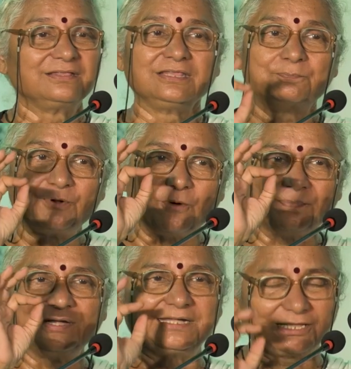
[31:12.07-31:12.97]
the
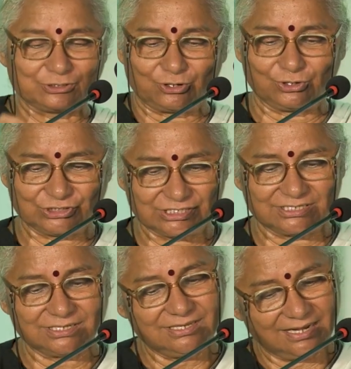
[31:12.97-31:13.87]
proper
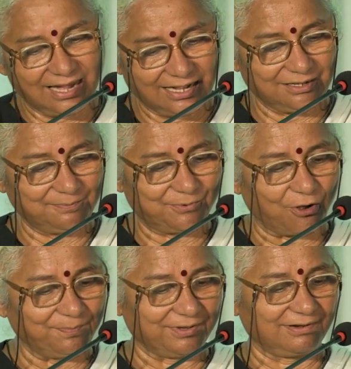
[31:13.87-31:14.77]
technology and
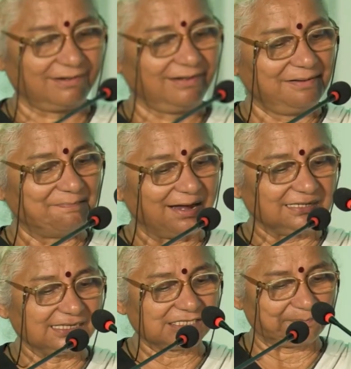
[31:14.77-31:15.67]
proper
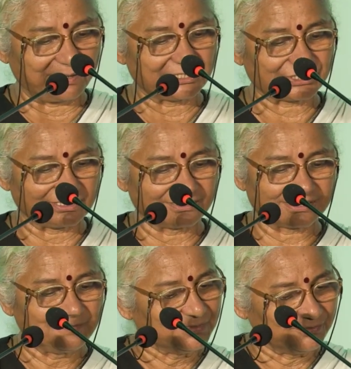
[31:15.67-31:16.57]

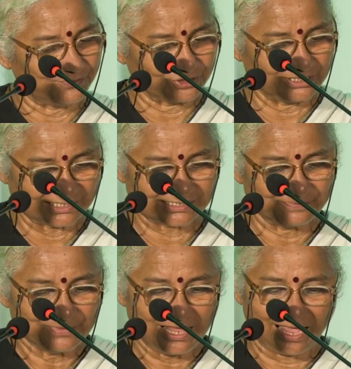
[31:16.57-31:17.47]
participations for this.
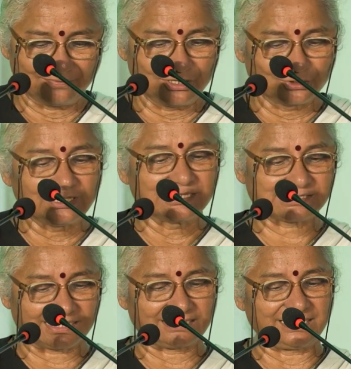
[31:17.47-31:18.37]
I will only
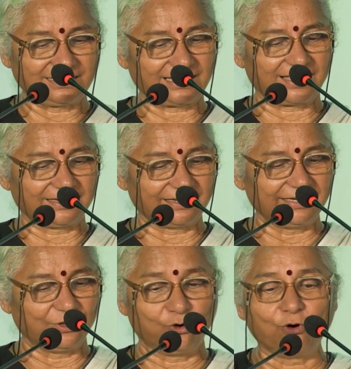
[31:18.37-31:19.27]
say that I
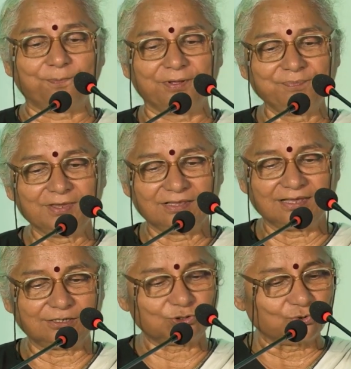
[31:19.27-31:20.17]
really hope
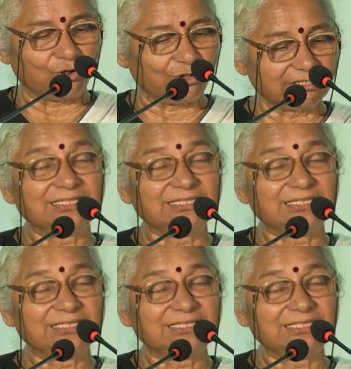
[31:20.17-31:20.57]
that through all